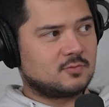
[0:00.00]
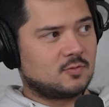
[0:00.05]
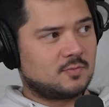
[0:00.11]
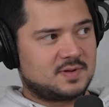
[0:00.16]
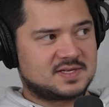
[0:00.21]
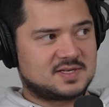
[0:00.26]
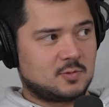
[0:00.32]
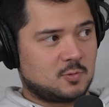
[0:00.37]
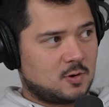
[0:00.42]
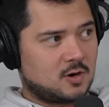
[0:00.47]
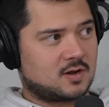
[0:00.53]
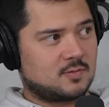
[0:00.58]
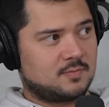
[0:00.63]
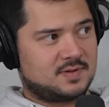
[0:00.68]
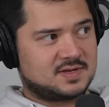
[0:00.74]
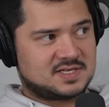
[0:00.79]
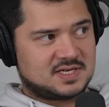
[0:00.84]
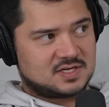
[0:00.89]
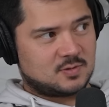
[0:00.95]
We're busy working,
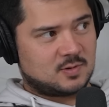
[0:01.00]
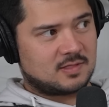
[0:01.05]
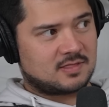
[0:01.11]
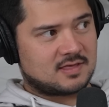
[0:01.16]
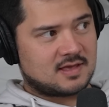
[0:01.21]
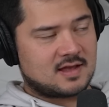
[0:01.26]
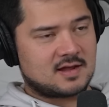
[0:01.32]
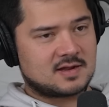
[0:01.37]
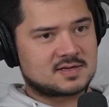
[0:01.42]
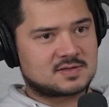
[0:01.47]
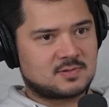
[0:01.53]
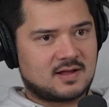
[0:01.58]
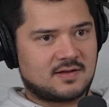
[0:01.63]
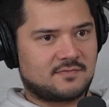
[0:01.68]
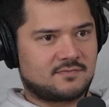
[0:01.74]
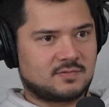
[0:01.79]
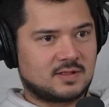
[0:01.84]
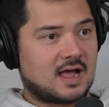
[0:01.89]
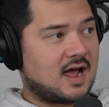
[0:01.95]
busy exactly. doing things. We
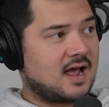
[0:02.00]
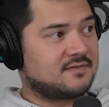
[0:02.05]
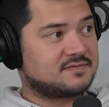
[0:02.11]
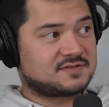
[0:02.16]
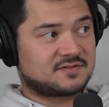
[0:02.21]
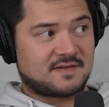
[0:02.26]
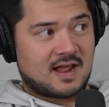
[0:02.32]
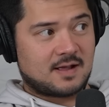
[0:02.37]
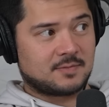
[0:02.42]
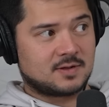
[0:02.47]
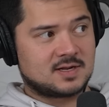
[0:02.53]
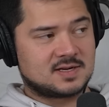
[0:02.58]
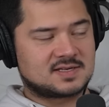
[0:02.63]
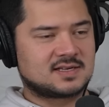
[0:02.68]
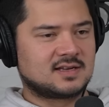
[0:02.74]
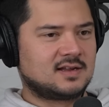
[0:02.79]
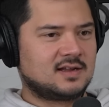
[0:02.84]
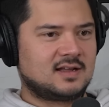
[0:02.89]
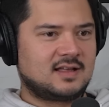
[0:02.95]
have lives,
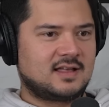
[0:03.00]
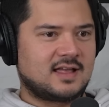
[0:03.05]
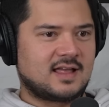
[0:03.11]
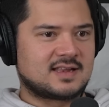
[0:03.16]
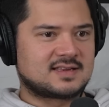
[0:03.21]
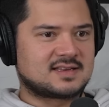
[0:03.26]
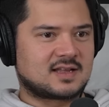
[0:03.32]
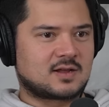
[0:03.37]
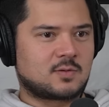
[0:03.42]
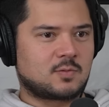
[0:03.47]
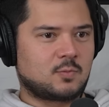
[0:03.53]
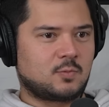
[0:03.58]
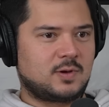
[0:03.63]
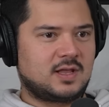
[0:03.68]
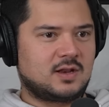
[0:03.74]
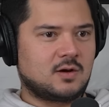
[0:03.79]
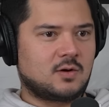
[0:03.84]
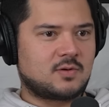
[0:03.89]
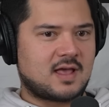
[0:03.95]
families, and it's like
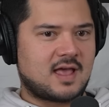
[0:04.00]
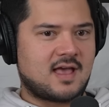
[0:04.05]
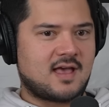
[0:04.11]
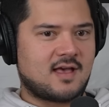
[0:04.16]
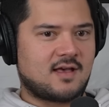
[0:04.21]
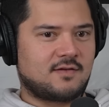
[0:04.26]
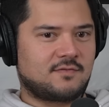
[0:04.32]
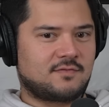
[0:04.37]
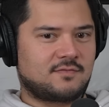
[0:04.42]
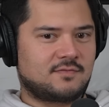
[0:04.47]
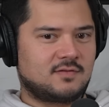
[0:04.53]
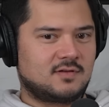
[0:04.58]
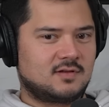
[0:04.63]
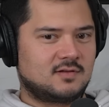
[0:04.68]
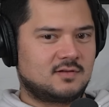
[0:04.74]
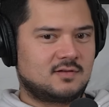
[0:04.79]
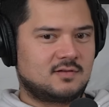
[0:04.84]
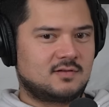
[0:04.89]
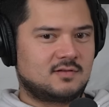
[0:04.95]
we don't have
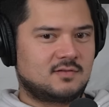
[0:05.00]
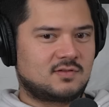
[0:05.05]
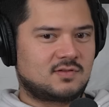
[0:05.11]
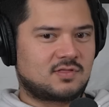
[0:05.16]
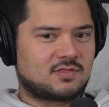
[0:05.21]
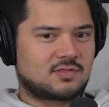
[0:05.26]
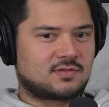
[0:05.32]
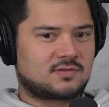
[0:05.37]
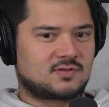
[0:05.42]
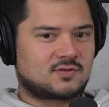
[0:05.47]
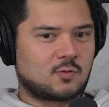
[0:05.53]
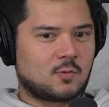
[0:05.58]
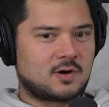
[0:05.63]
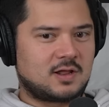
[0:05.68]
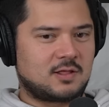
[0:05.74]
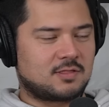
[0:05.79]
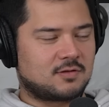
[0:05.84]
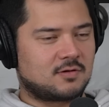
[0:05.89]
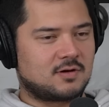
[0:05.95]

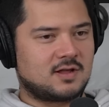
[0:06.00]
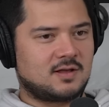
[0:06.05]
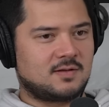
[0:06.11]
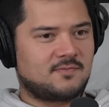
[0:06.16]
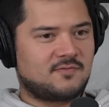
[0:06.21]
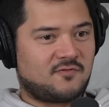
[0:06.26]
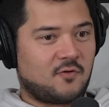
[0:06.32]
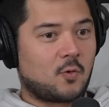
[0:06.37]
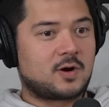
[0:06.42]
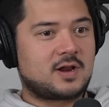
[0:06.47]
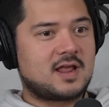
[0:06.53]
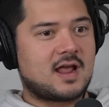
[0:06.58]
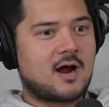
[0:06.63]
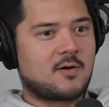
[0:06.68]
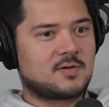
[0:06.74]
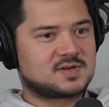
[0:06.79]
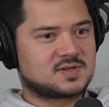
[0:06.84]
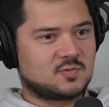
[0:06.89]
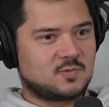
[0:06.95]
20, 30, 40
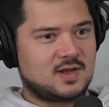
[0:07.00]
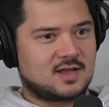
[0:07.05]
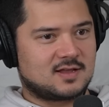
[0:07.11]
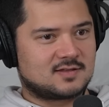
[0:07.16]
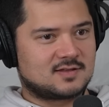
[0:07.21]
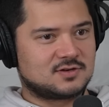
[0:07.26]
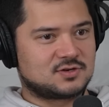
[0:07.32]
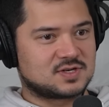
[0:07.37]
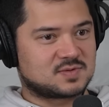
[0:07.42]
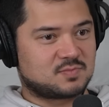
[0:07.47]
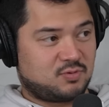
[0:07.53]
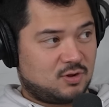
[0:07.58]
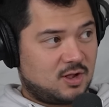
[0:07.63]
hours a week to just